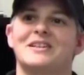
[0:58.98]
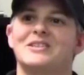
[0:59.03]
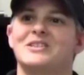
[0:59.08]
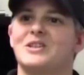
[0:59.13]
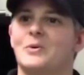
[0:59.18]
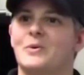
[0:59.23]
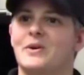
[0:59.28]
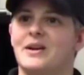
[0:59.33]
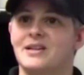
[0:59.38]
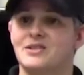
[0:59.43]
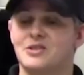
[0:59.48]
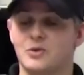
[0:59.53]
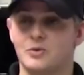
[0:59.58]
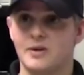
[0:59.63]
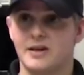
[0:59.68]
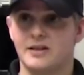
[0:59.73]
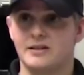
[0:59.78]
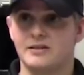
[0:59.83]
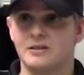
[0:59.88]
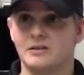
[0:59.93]
So we asked
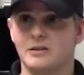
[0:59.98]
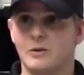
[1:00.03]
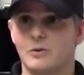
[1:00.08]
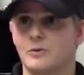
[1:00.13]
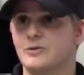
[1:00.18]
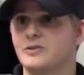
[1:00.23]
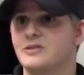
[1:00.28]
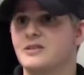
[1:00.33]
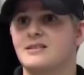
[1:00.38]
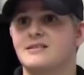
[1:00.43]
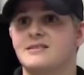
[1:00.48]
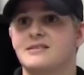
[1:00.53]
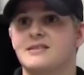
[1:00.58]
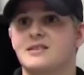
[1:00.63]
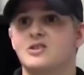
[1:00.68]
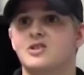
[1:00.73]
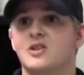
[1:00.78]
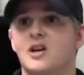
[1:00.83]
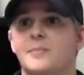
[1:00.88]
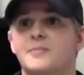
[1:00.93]
around to local
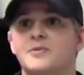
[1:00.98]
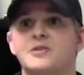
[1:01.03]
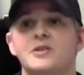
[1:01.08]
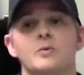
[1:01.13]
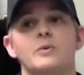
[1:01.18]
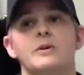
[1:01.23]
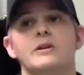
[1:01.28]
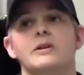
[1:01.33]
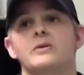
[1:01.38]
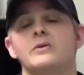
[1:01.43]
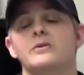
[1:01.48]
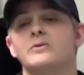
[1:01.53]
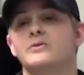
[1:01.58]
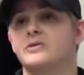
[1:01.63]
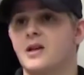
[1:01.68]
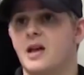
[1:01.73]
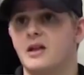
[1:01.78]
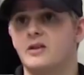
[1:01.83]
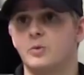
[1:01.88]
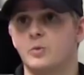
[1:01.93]
CNC shops that we know
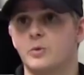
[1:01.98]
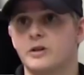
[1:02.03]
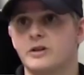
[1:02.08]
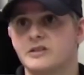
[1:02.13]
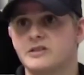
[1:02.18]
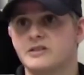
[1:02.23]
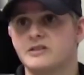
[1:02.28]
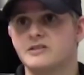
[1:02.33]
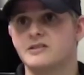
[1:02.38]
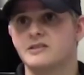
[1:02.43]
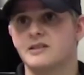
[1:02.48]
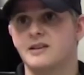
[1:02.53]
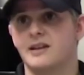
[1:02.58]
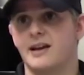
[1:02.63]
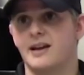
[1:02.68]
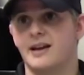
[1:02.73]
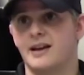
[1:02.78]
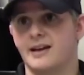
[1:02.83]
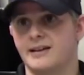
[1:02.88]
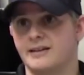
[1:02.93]
use SolidWorks
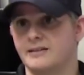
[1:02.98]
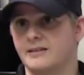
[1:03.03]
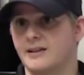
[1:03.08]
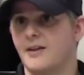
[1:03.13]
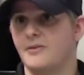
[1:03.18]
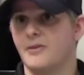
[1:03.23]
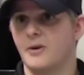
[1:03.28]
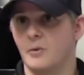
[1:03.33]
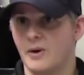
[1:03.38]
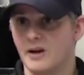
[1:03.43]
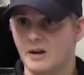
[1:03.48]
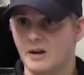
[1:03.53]
and got their